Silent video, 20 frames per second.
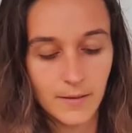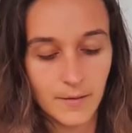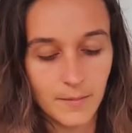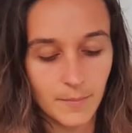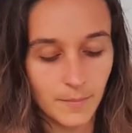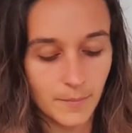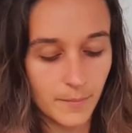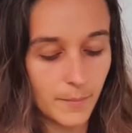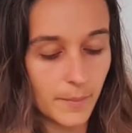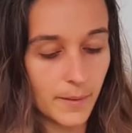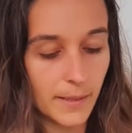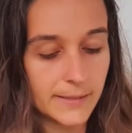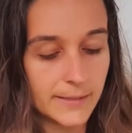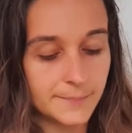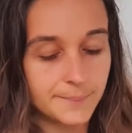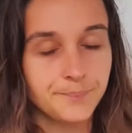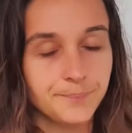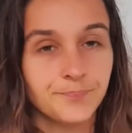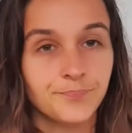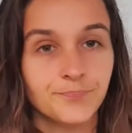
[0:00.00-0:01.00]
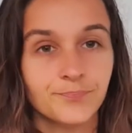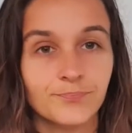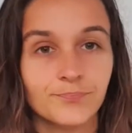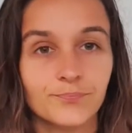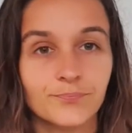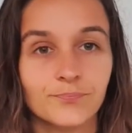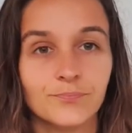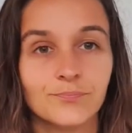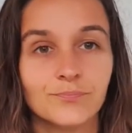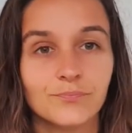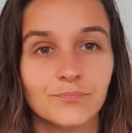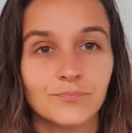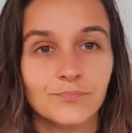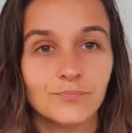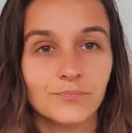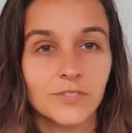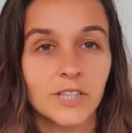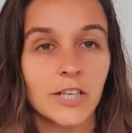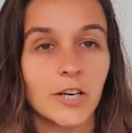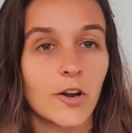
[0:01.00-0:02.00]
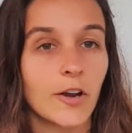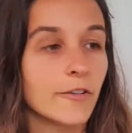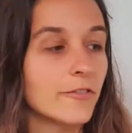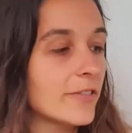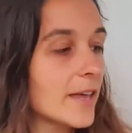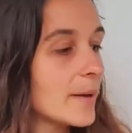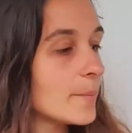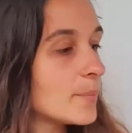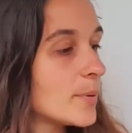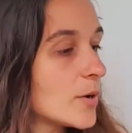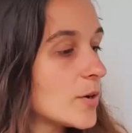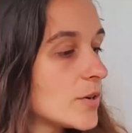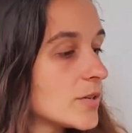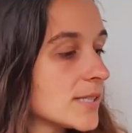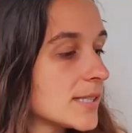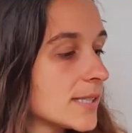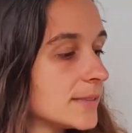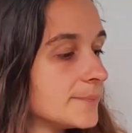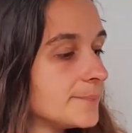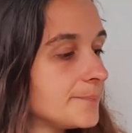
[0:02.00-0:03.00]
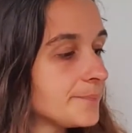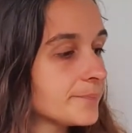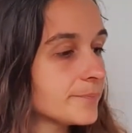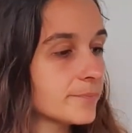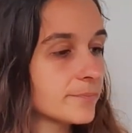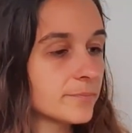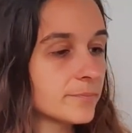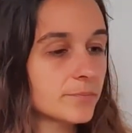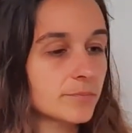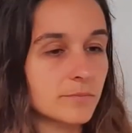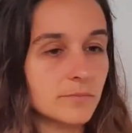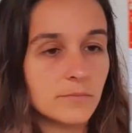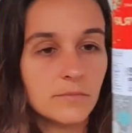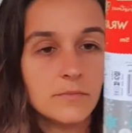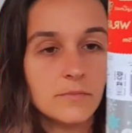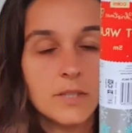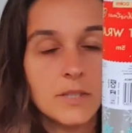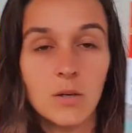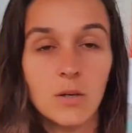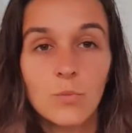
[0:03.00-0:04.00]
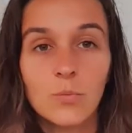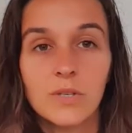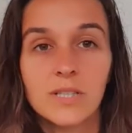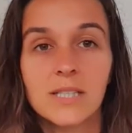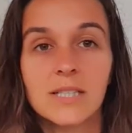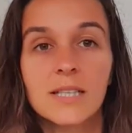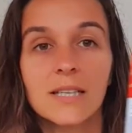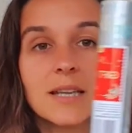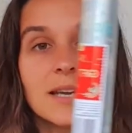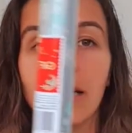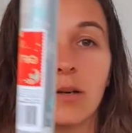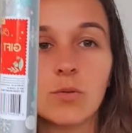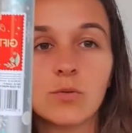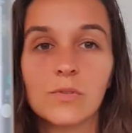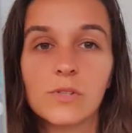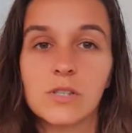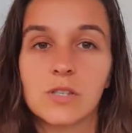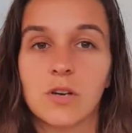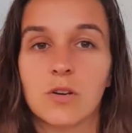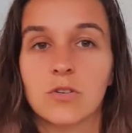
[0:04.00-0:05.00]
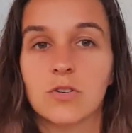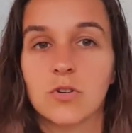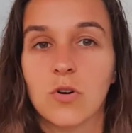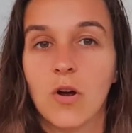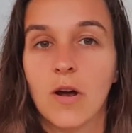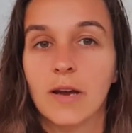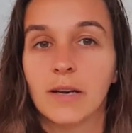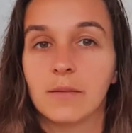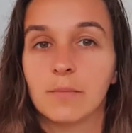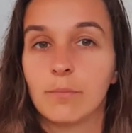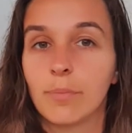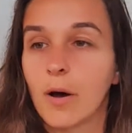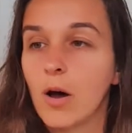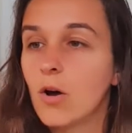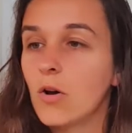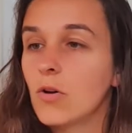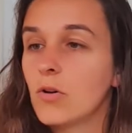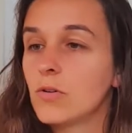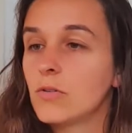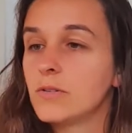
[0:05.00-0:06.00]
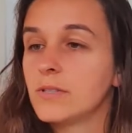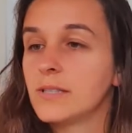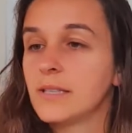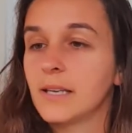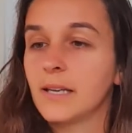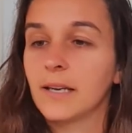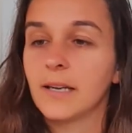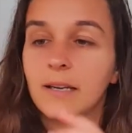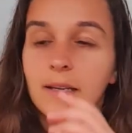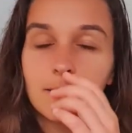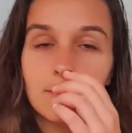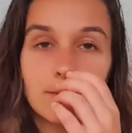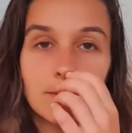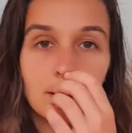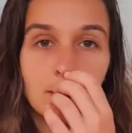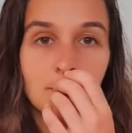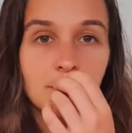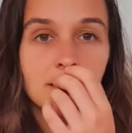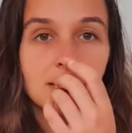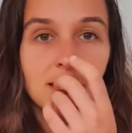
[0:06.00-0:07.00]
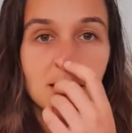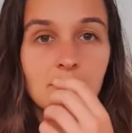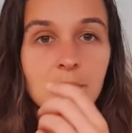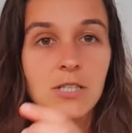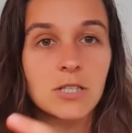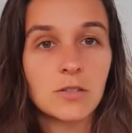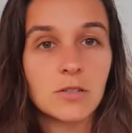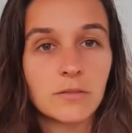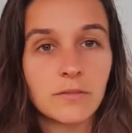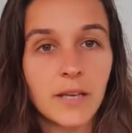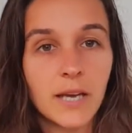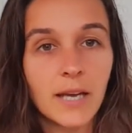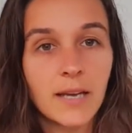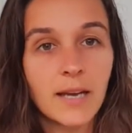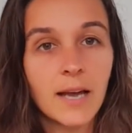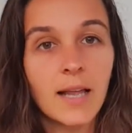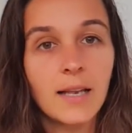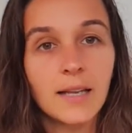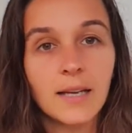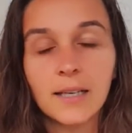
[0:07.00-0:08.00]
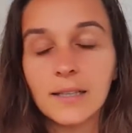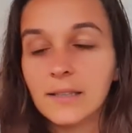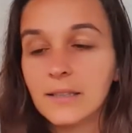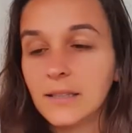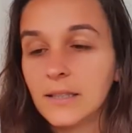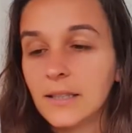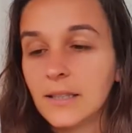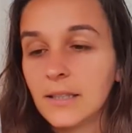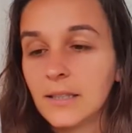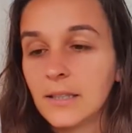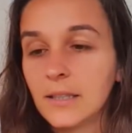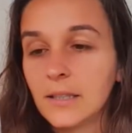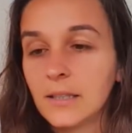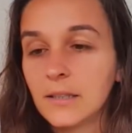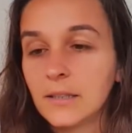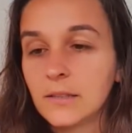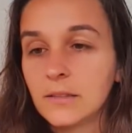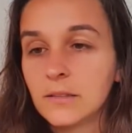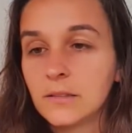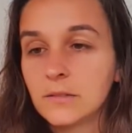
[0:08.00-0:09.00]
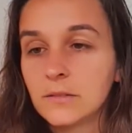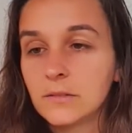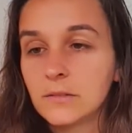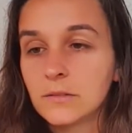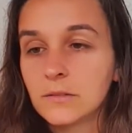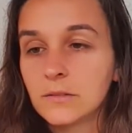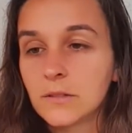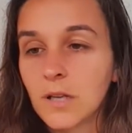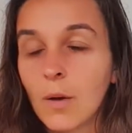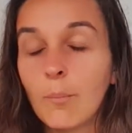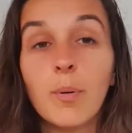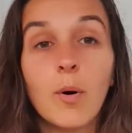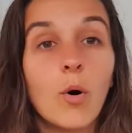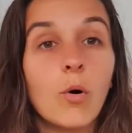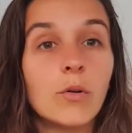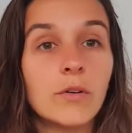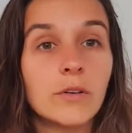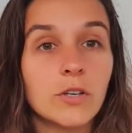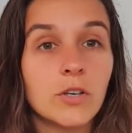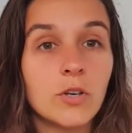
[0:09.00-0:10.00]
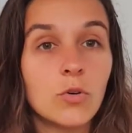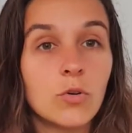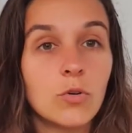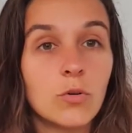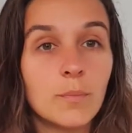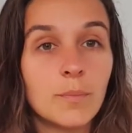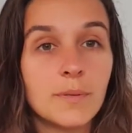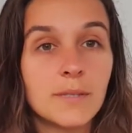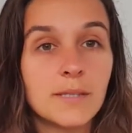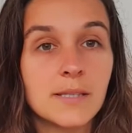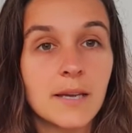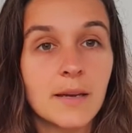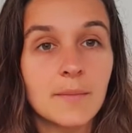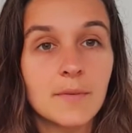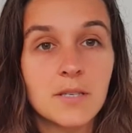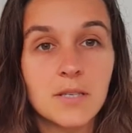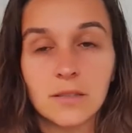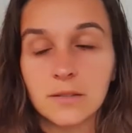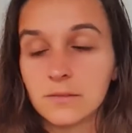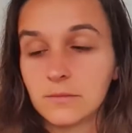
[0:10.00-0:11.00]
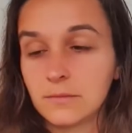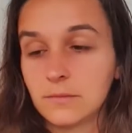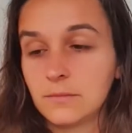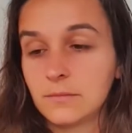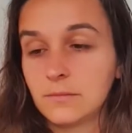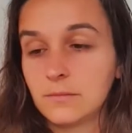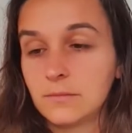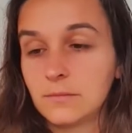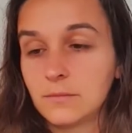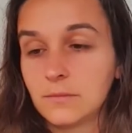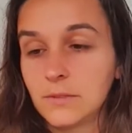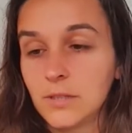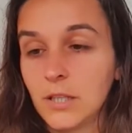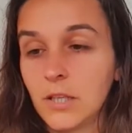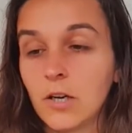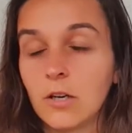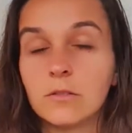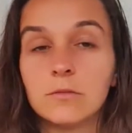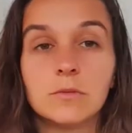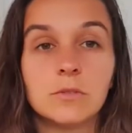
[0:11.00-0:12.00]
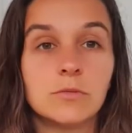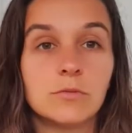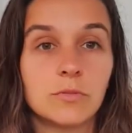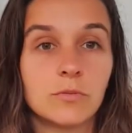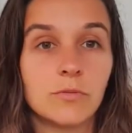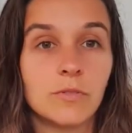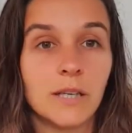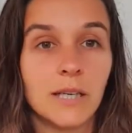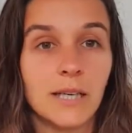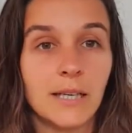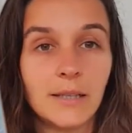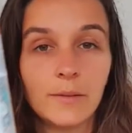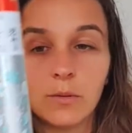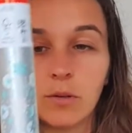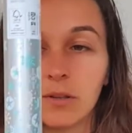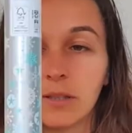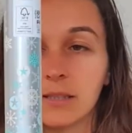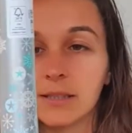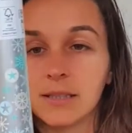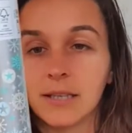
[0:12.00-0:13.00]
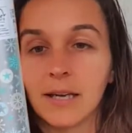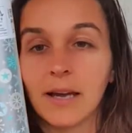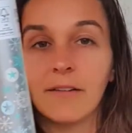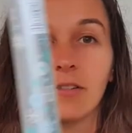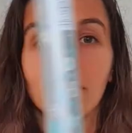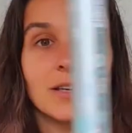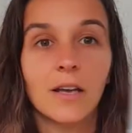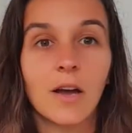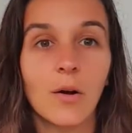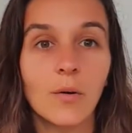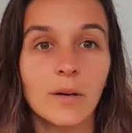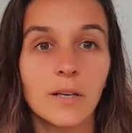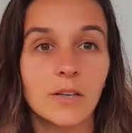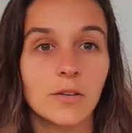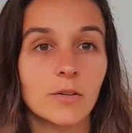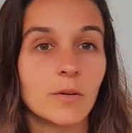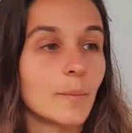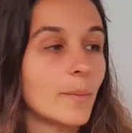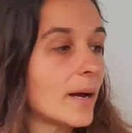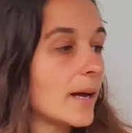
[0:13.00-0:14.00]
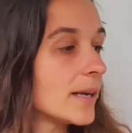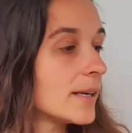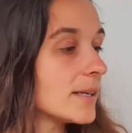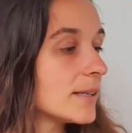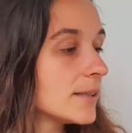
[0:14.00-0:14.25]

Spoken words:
But, if that person was to then also try and impose their perception of that colour upon your perception, was really wanting to have a go at you about it,